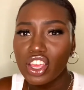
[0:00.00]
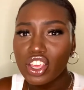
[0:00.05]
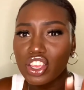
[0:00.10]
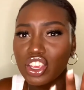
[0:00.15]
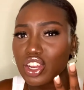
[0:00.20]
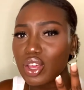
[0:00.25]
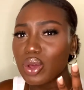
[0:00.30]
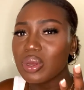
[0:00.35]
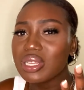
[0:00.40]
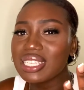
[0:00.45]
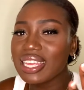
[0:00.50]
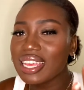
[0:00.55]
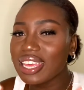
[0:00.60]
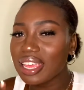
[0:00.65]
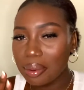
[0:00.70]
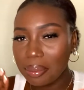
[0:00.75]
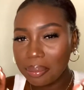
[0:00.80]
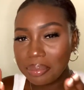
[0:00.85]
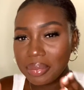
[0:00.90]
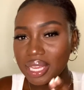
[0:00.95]
You know, it's like
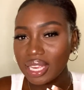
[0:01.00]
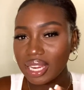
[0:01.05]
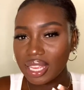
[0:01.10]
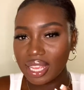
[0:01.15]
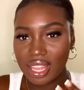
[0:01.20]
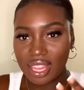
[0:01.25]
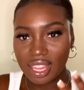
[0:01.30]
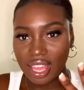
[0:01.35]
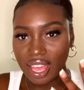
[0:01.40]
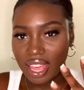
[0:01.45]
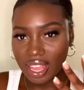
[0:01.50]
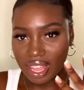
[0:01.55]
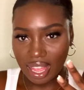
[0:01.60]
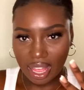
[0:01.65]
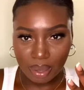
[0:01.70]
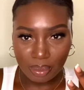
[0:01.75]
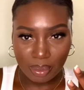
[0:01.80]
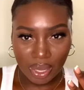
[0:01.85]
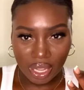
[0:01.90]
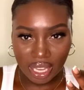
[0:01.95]
immediate, like
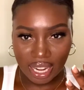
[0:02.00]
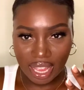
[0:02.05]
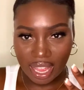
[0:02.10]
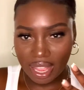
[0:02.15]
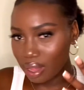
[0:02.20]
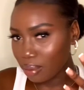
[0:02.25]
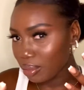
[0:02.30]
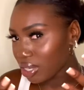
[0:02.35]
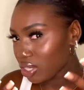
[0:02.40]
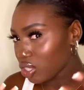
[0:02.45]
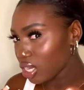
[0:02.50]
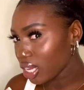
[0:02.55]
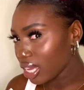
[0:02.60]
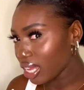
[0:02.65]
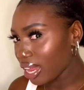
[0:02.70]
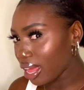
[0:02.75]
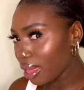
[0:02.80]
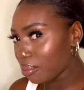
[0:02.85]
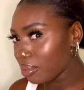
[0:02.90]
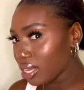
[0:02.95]
I'm looking at him, he's looking
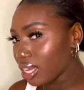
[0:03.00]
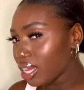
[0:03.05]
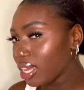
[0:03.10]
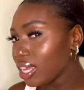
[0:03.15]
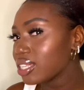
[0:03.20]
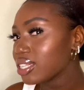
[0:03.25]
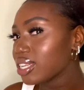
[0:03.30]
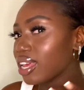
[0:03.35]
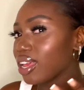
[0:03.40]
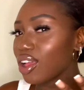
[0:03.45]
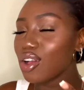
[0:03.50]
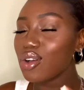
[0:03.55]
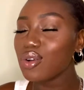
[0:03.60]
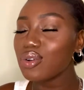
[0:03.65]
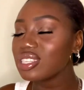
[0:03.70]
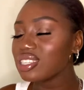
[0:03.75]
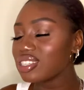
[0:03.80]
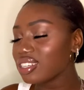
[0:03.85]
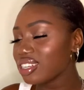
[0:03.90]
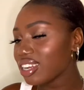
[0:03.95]
at me. He's like, oh,
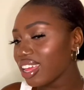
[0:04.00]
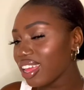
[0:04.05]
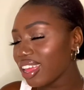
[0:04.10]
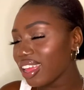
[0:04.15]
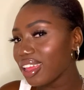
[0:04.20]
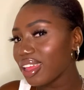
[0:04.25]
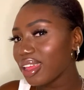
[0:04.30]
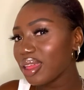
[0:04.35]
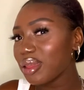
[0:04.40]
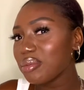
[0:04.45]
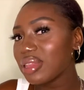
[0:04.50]
what's your name?